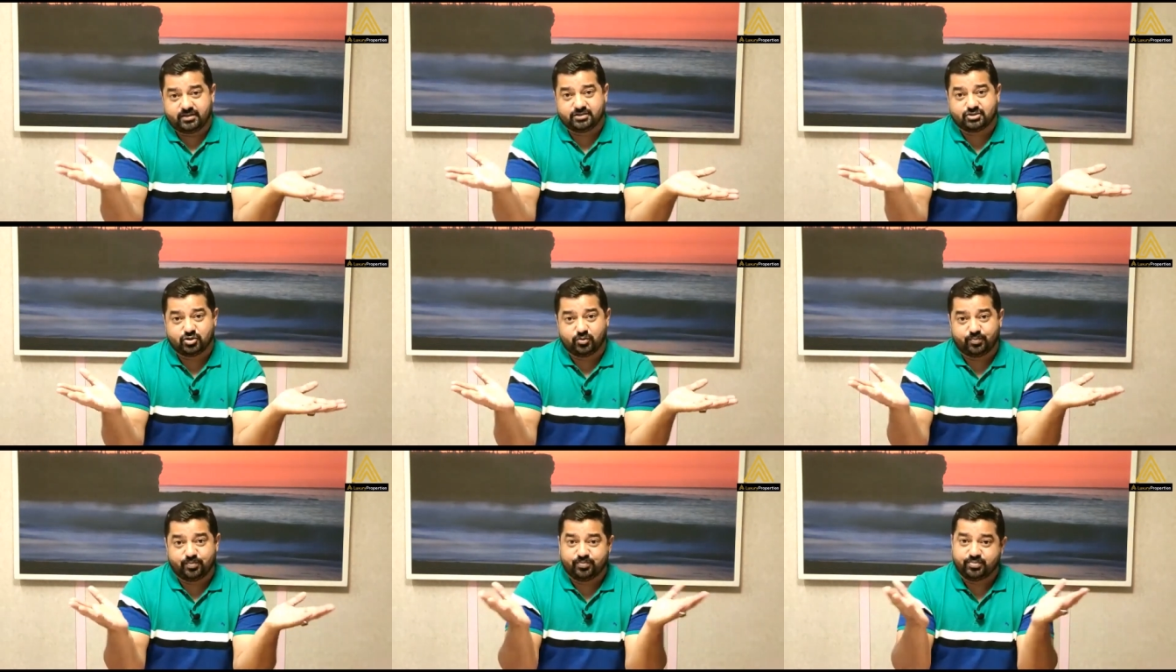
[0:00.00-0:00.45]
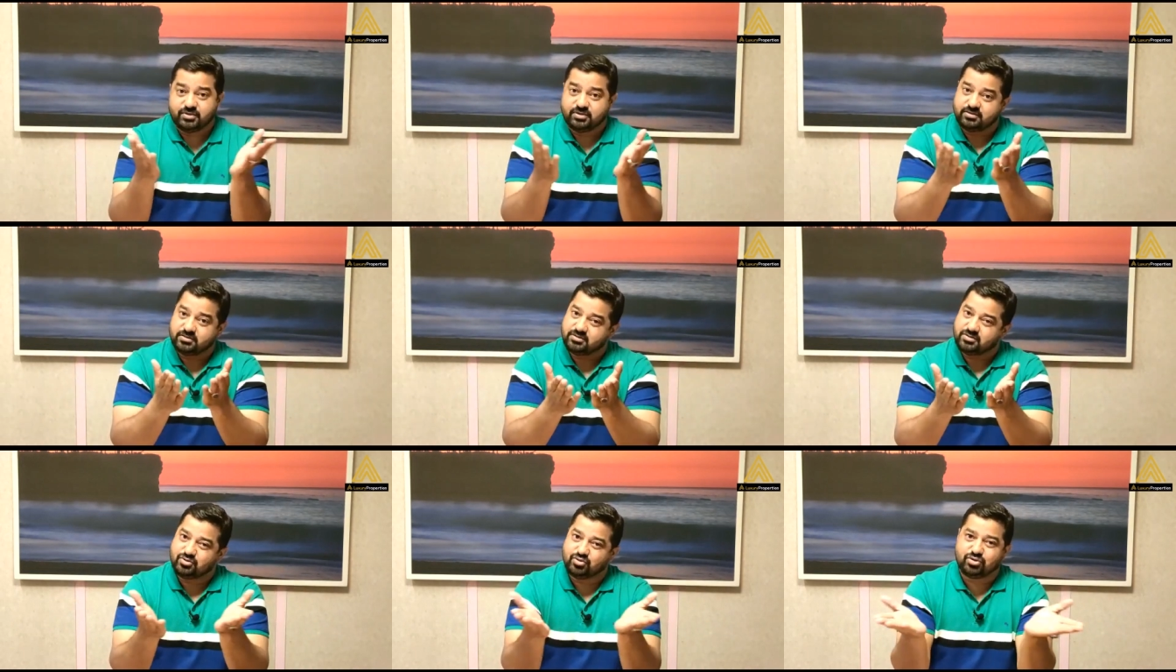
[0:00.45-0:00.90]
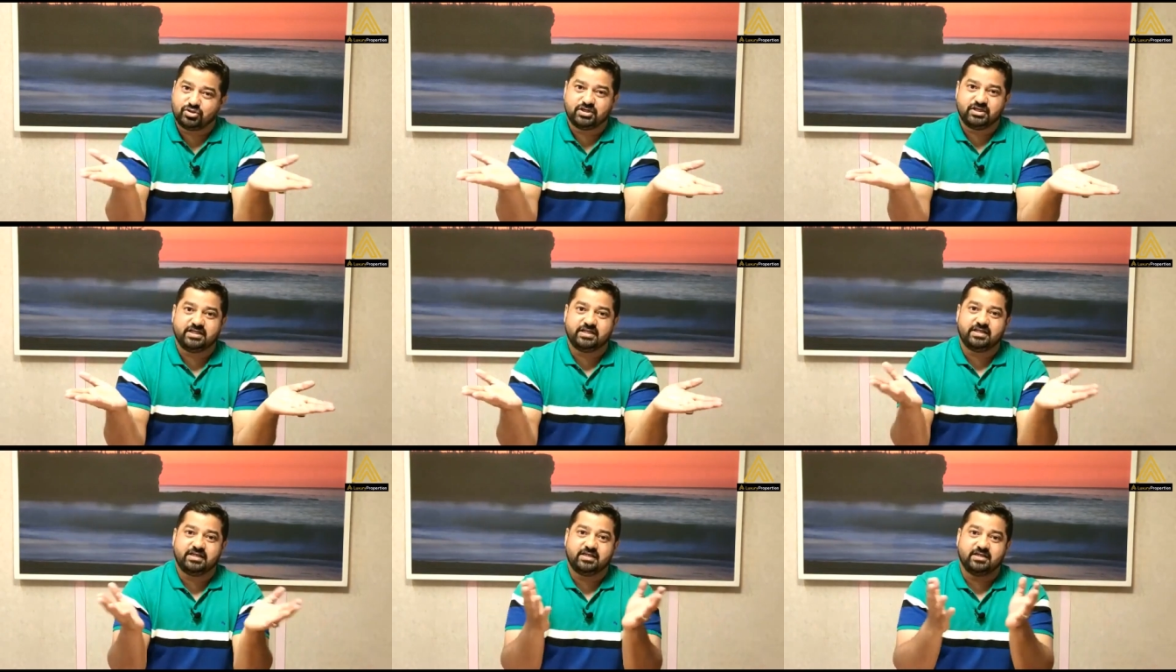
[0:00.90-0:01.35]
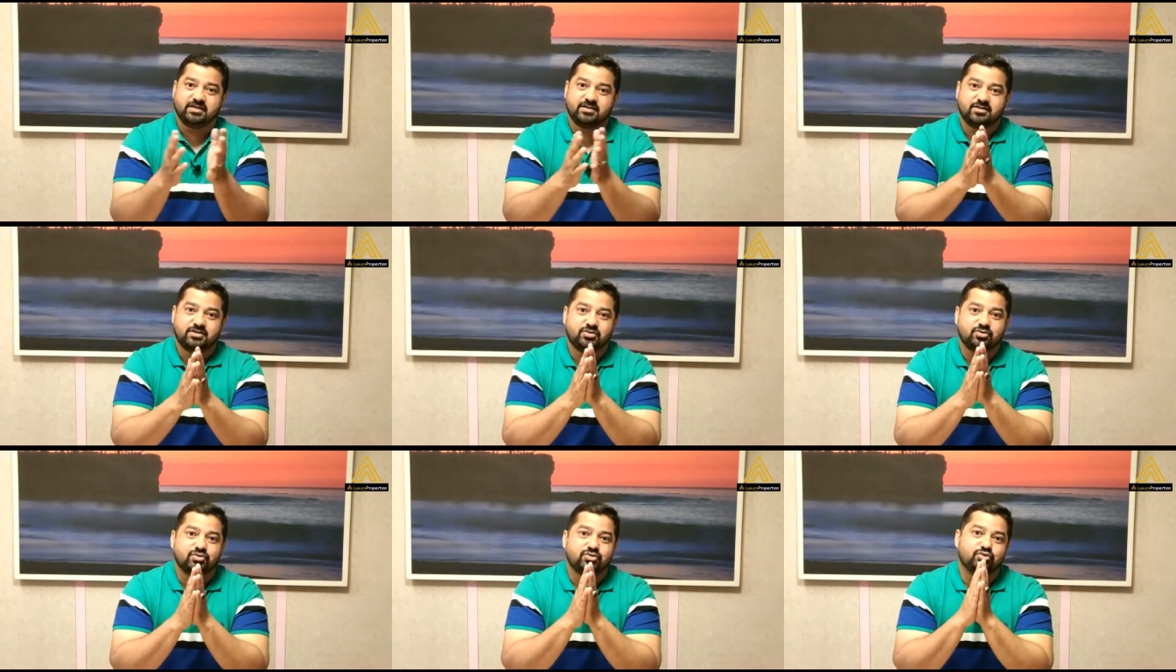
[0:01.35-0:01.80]
So do the
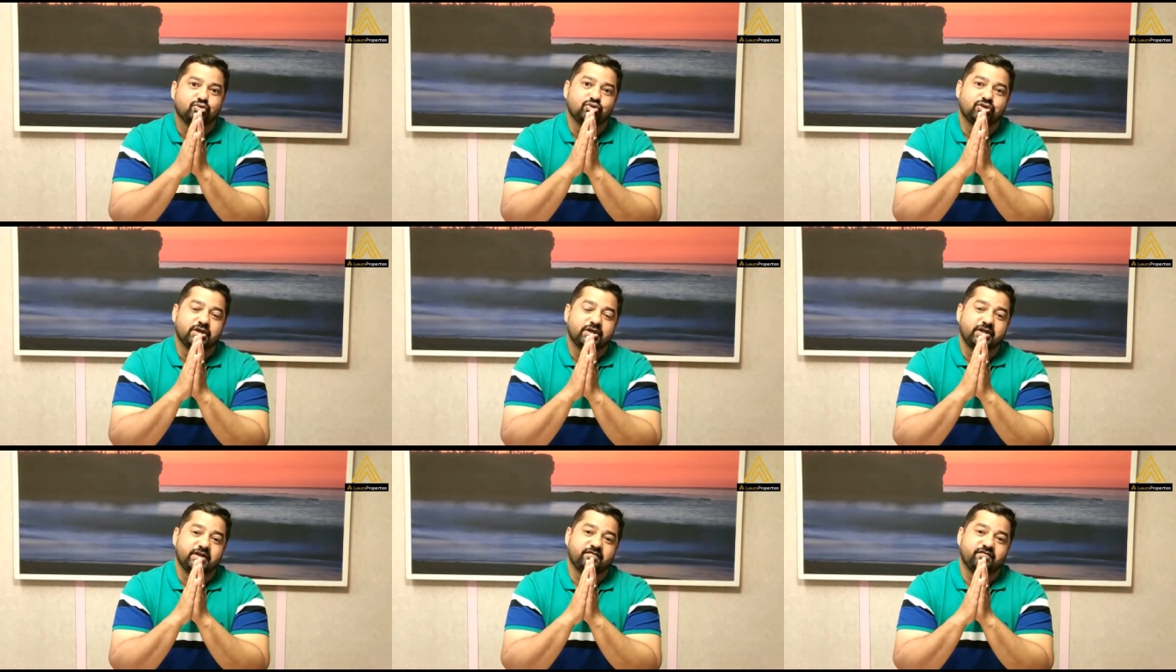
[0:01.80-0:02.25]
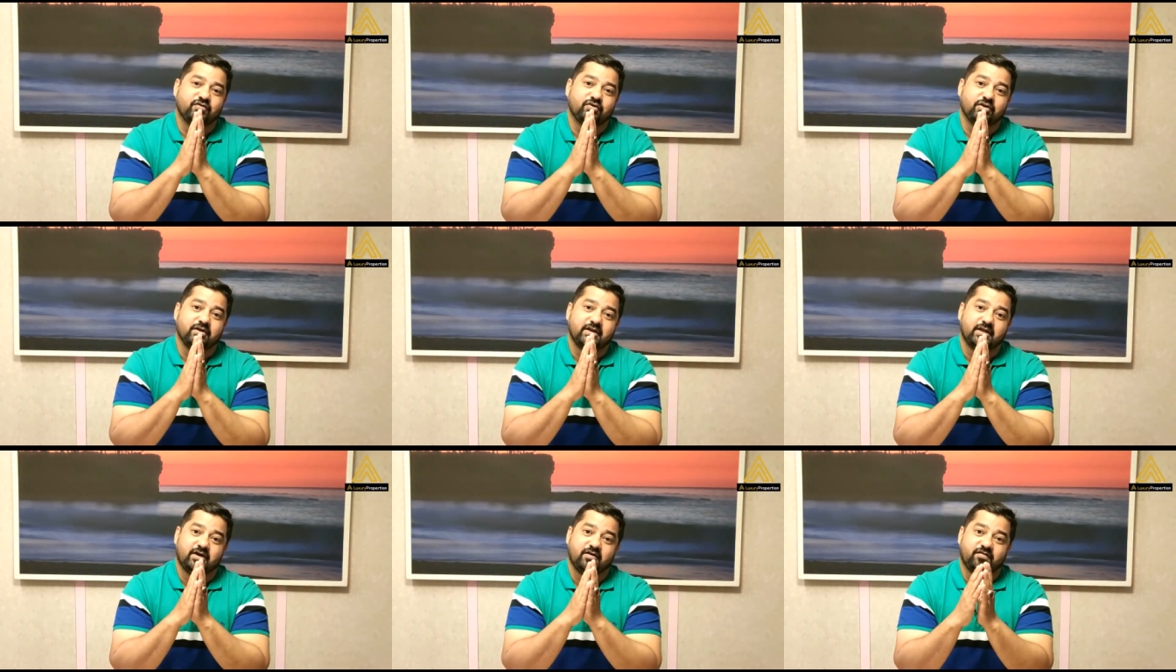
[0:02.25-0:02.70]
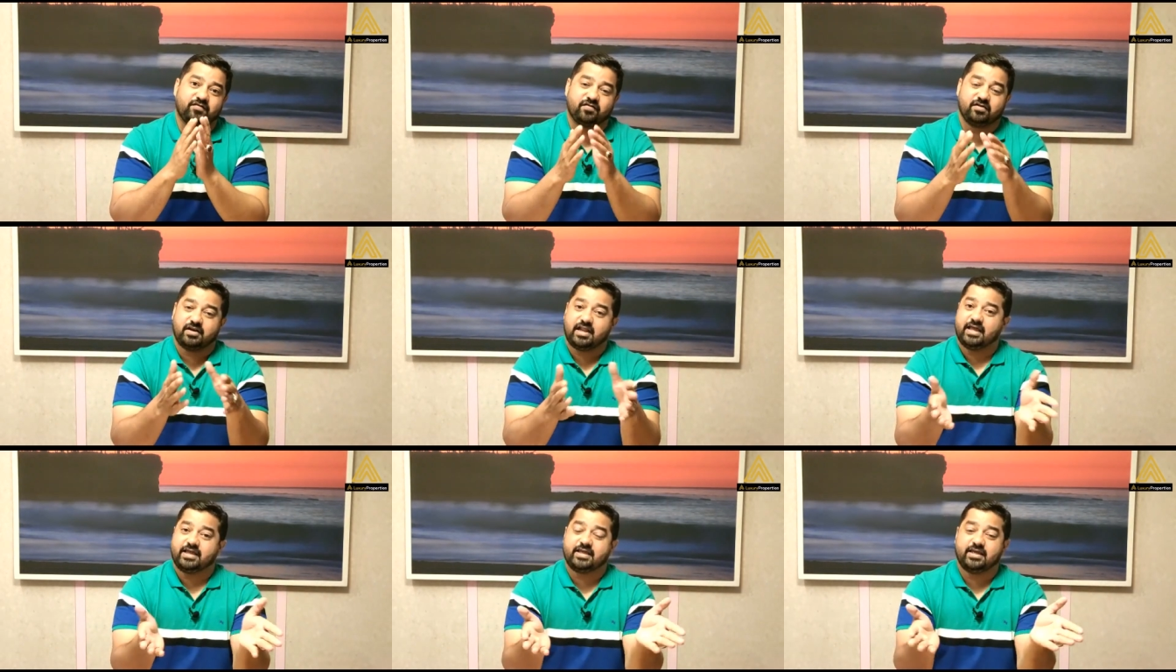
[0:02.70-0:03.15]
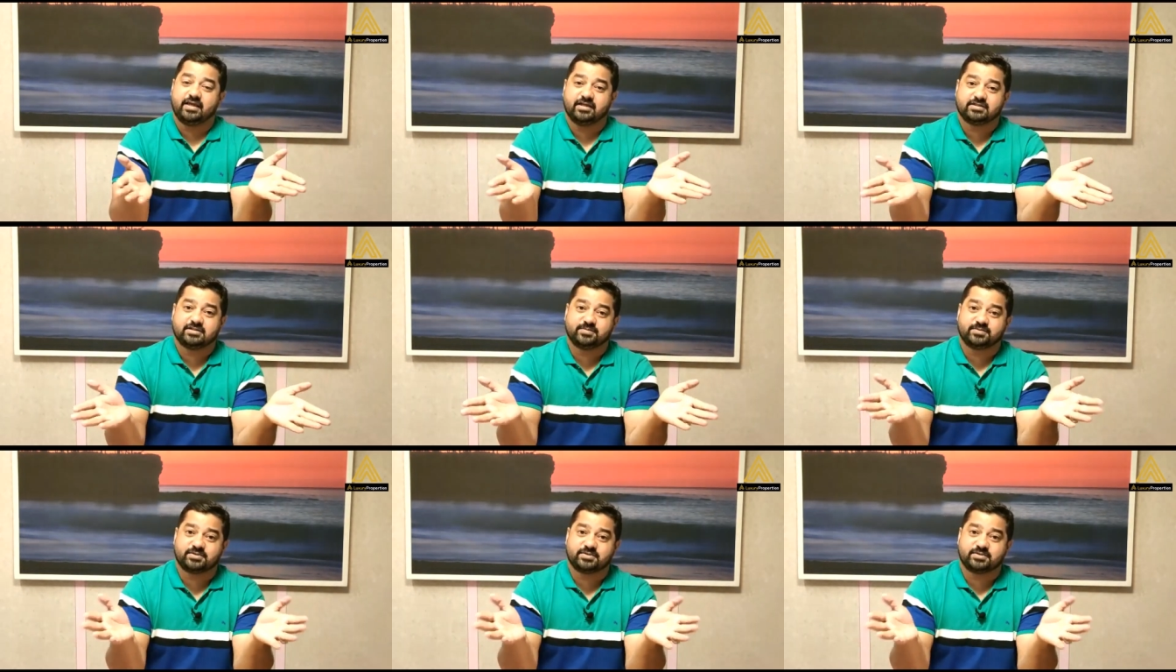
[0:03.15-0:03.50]
needful of liking and